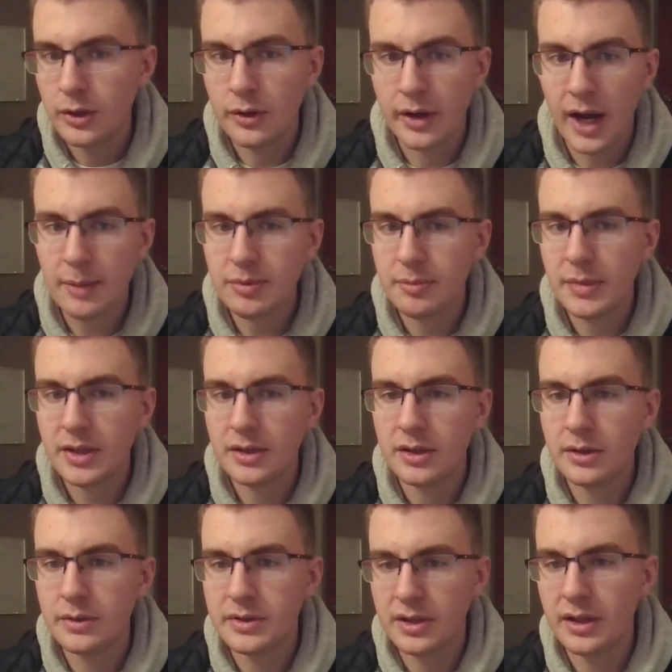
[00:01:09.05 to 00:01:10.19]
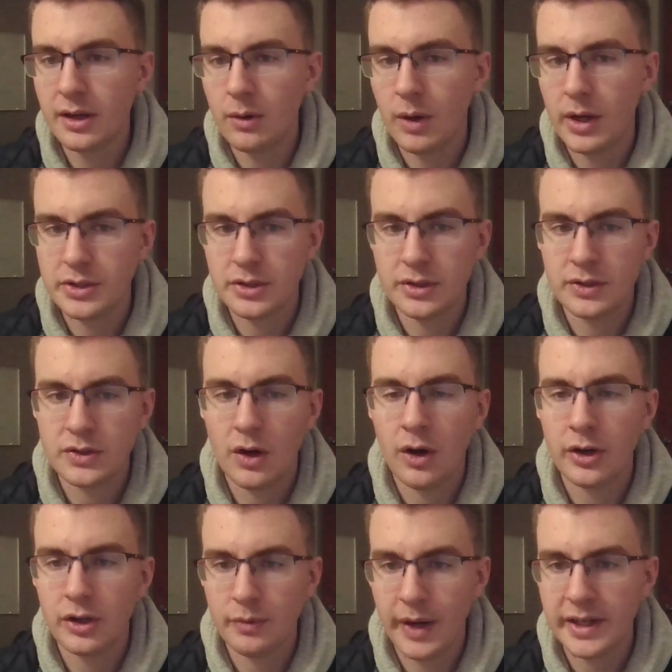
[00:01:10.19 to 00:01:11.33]
You're not permitted to use leading questions
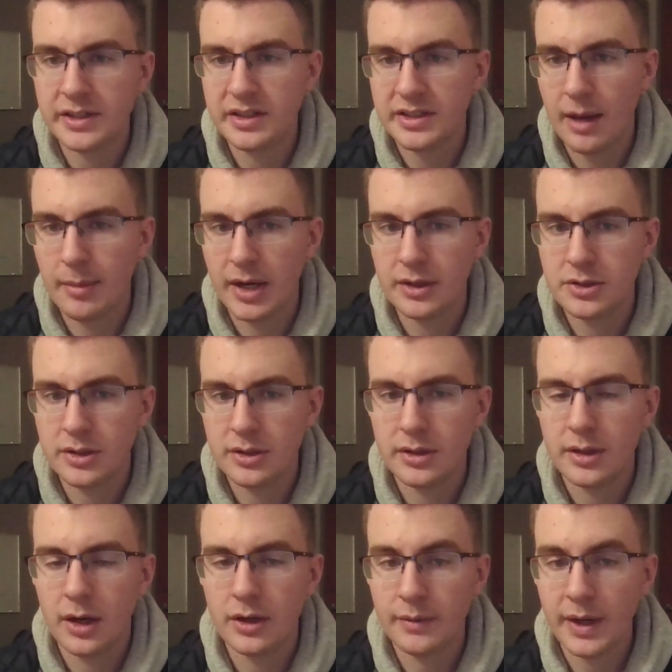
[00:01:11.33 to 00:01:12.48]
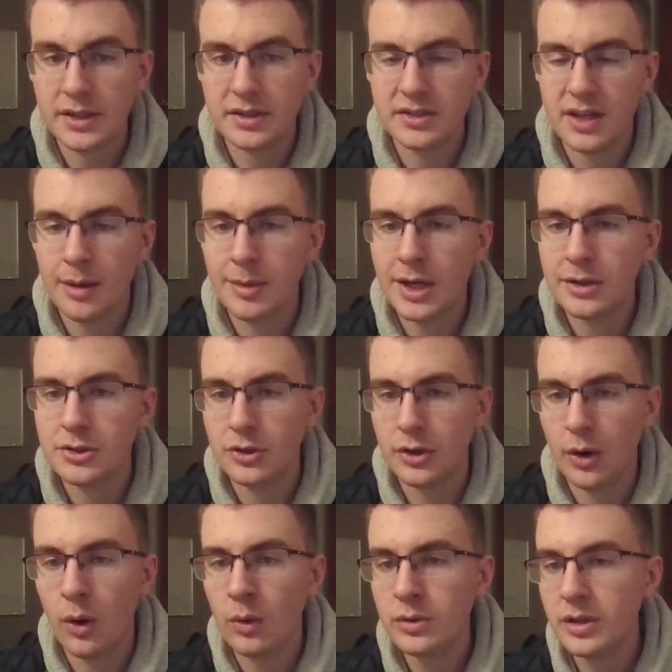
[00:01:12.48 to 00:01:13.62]
on direct examination. On direct examination,
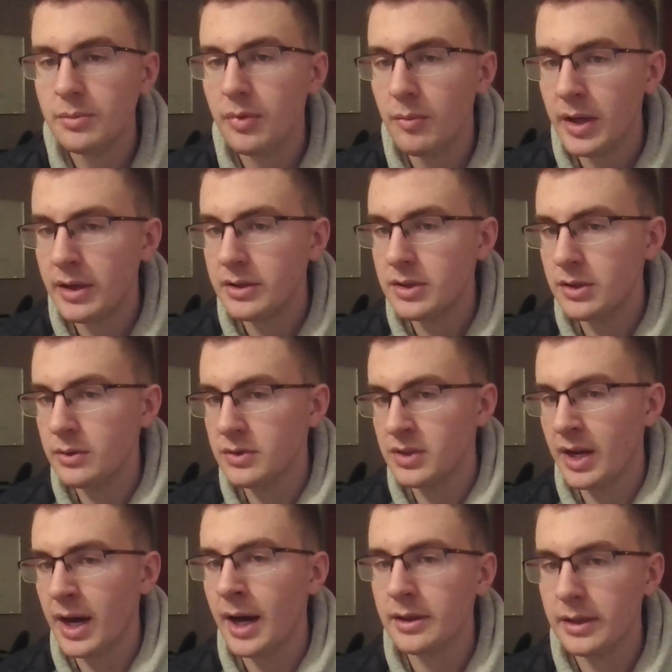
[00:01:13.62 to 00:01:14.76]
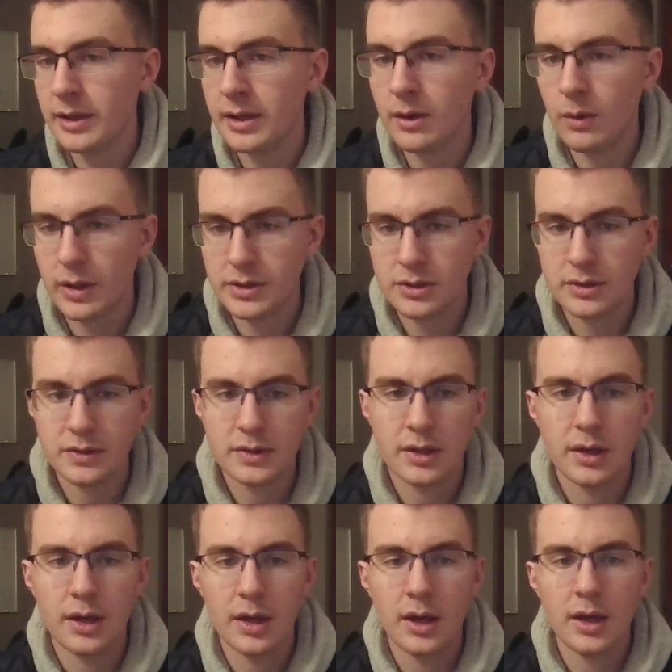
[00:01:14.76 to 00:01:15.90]
you're only permitted to use non-leading questions.
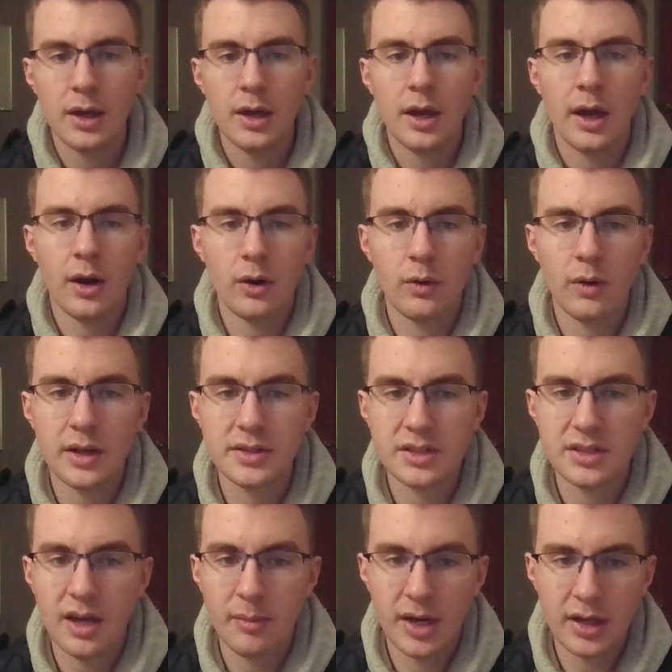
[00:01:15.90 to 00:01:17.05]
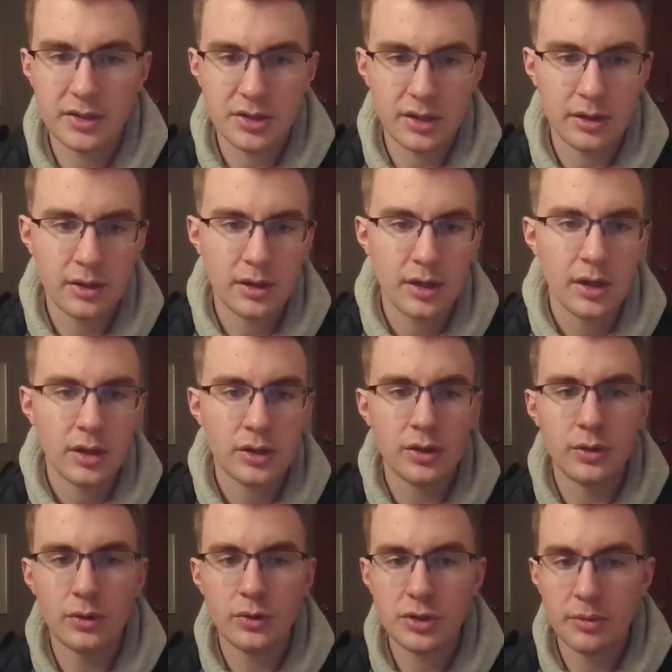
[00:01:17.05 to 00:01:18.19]
And on cross-examination,
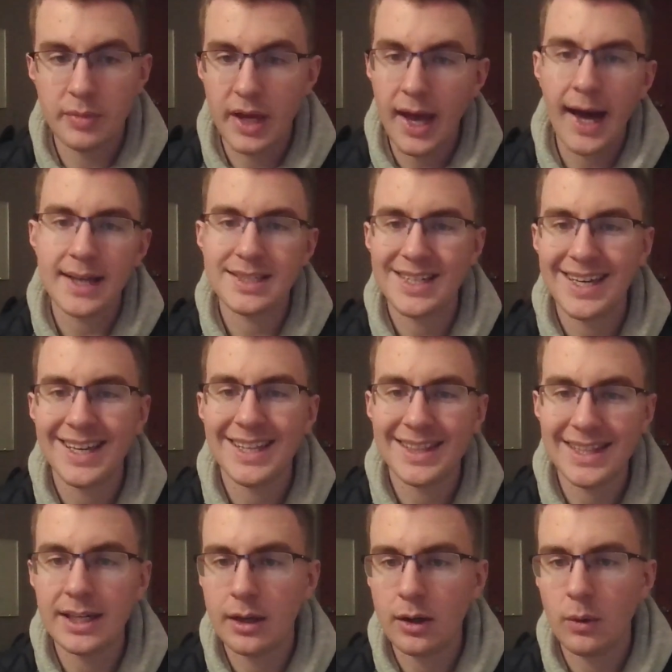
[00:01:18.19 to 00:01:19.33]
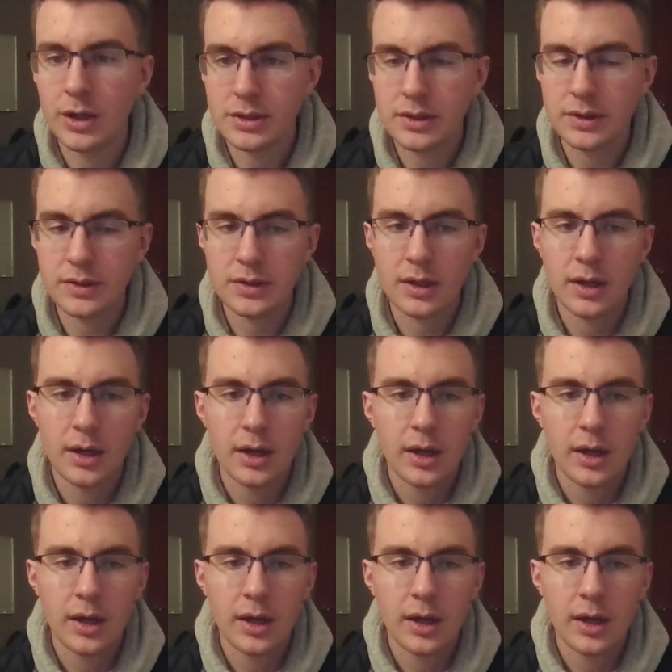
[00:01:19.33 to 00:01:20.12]
you should be asking leading questions.